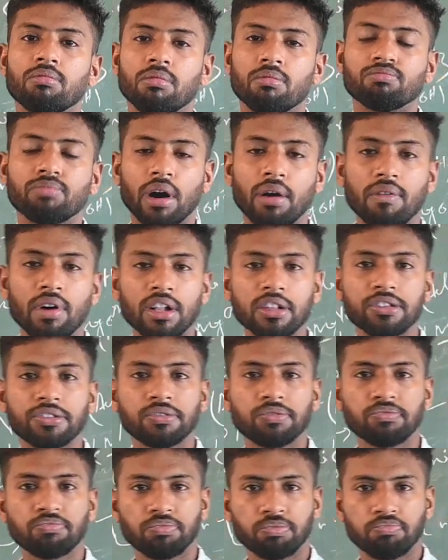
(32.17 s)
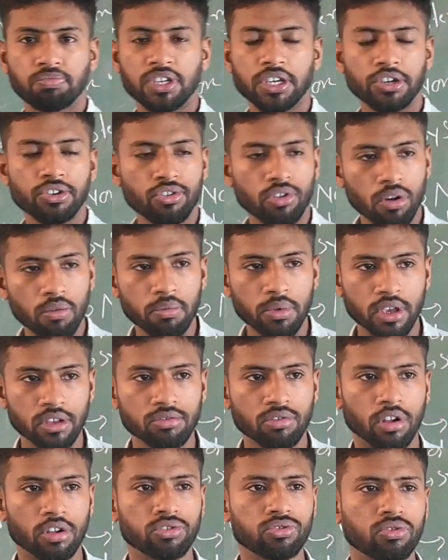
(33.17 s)
bowel syndrome
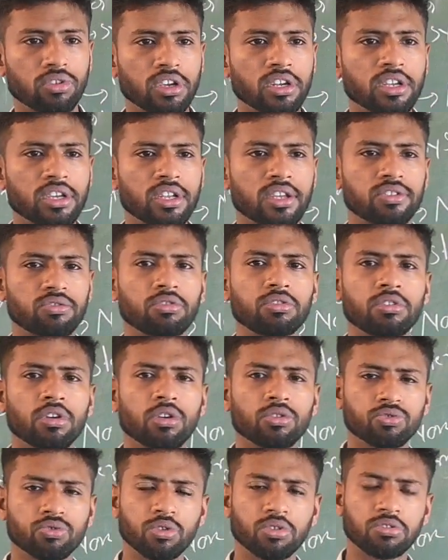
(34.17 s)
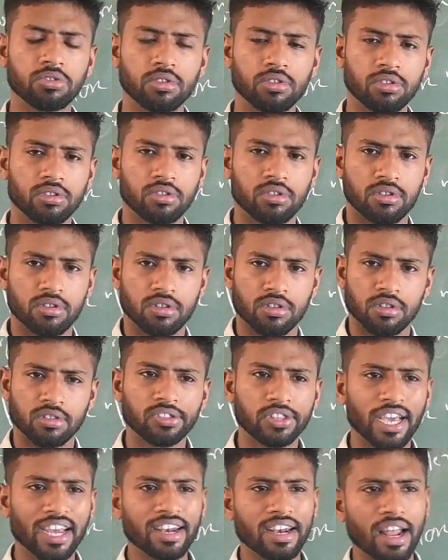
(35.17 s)
is also increased. So
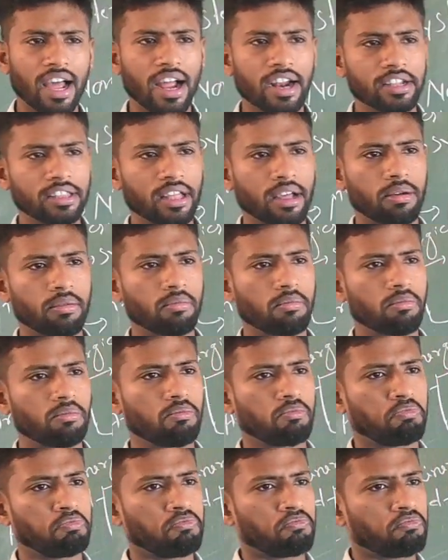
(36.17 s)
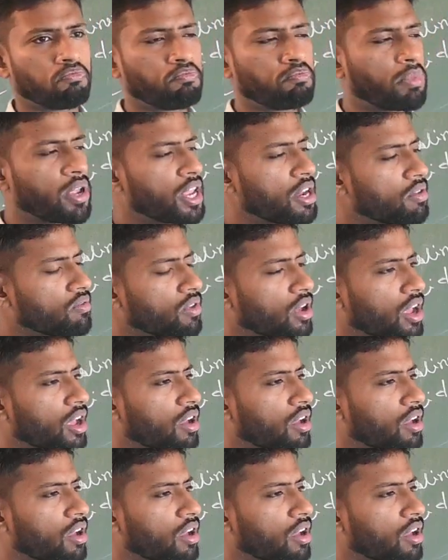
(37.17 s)
that are the main